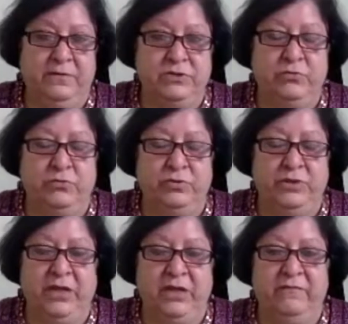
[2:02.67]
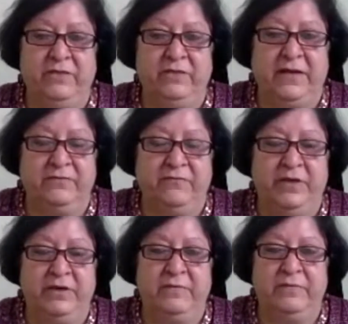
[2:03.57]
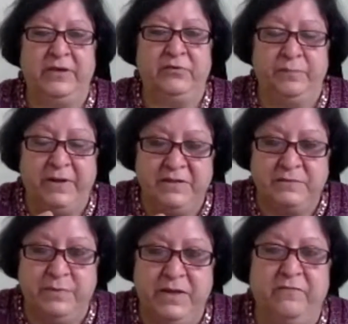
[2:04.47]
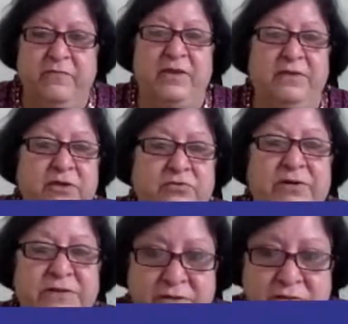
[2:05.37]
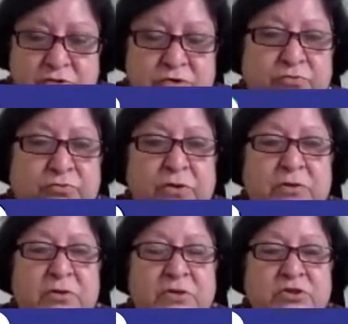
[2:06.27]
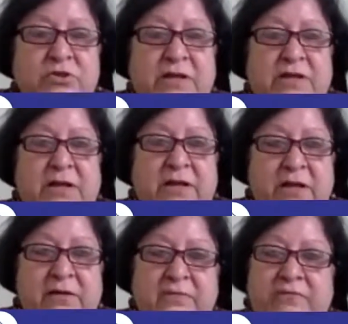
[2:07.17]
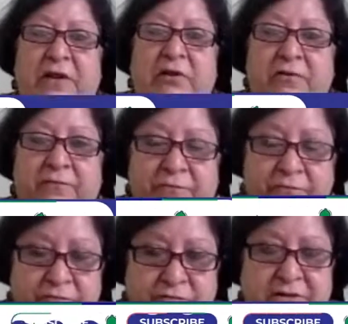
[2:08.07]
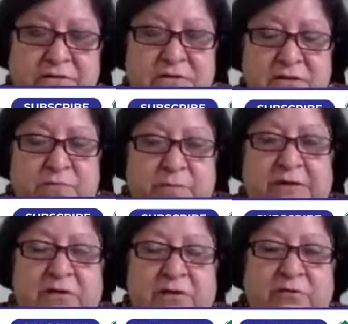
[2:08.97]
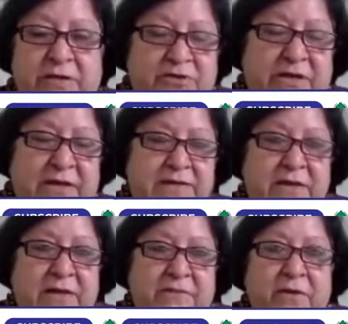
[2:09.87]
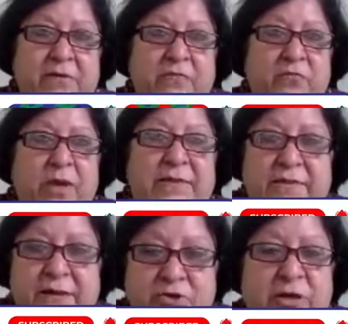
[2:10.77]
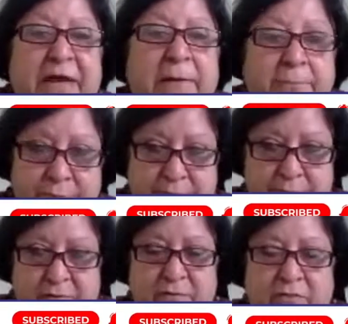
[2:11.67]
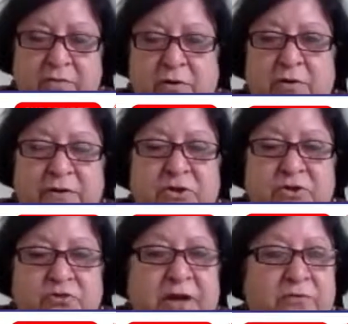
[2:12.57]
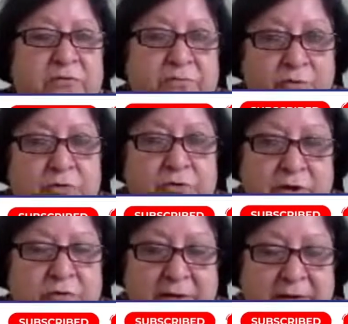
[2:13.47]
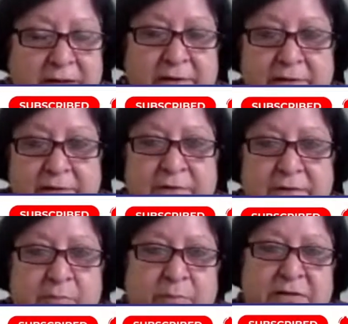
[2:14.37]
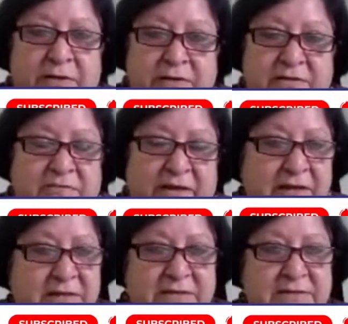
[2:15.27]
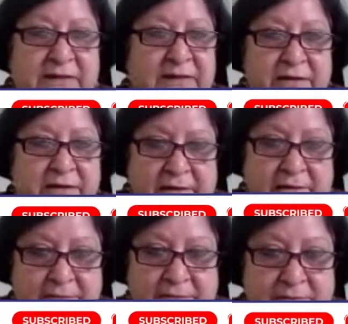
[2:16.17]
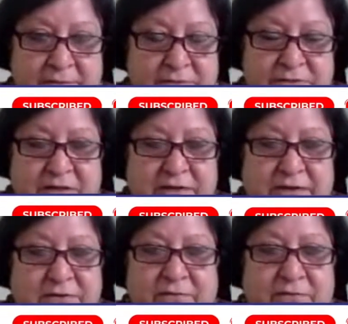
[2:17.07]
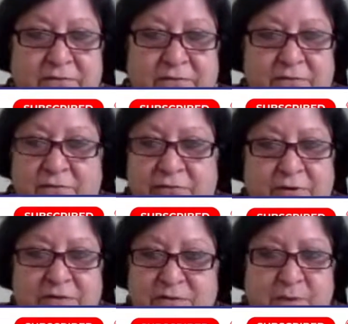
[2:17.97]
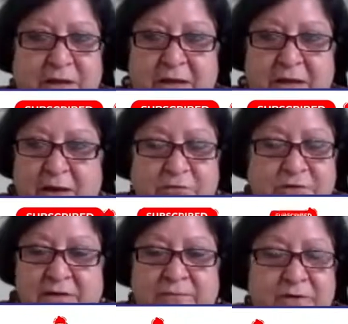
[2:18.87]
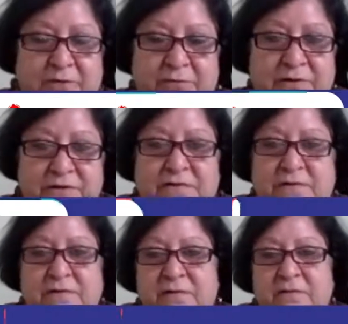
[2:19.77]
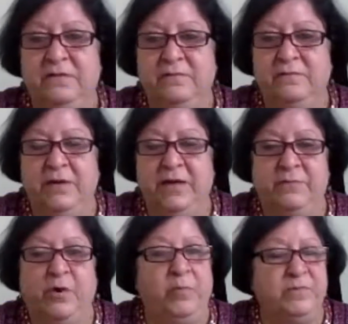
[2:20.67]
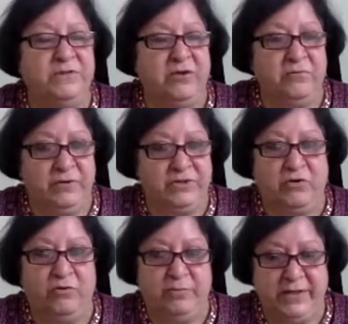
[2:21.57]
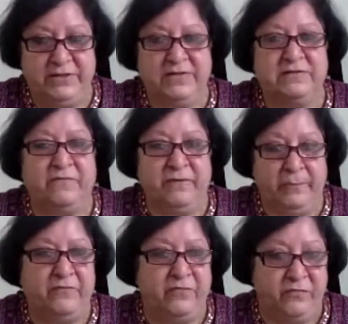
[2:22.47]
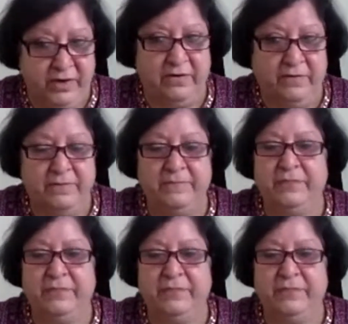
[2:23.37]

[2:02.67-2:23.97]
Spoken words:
So they are given that freedom that please speak. We are there to listen to you. So that again the feeling of trust is built around that child, saying we are there to help. We are not there to kind of pull you down again. But it is very easy said and done to say that you can speak out and we are going to listen. And problems cannot be solved by just a flip of a finger.